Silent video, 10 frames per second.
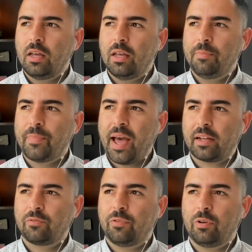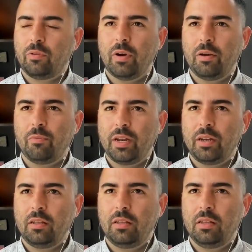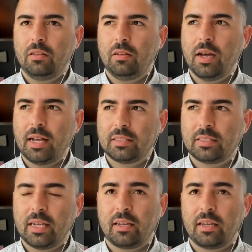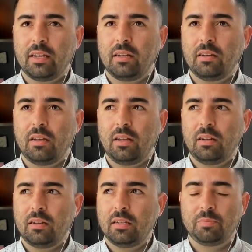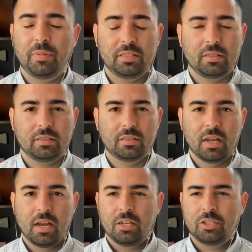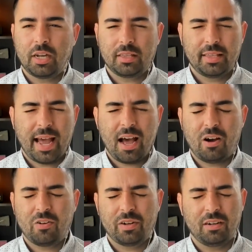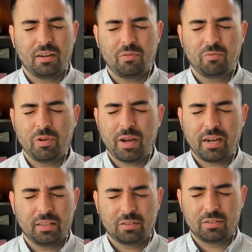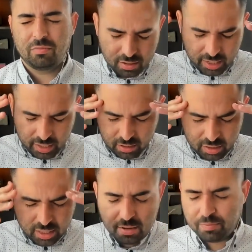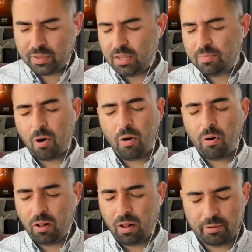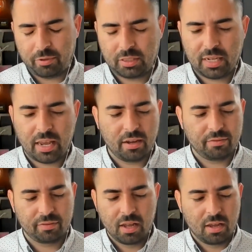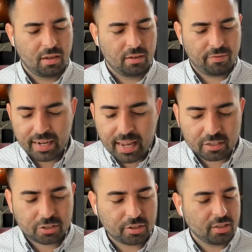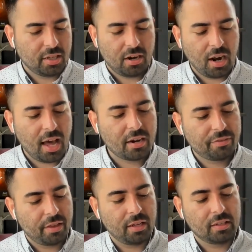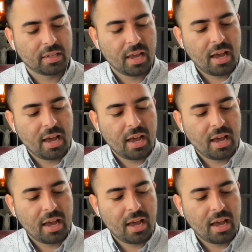impactful. When he got sick and his business shut down, and we went into like a deep, deep hole, I would say, of financially and a lot of things.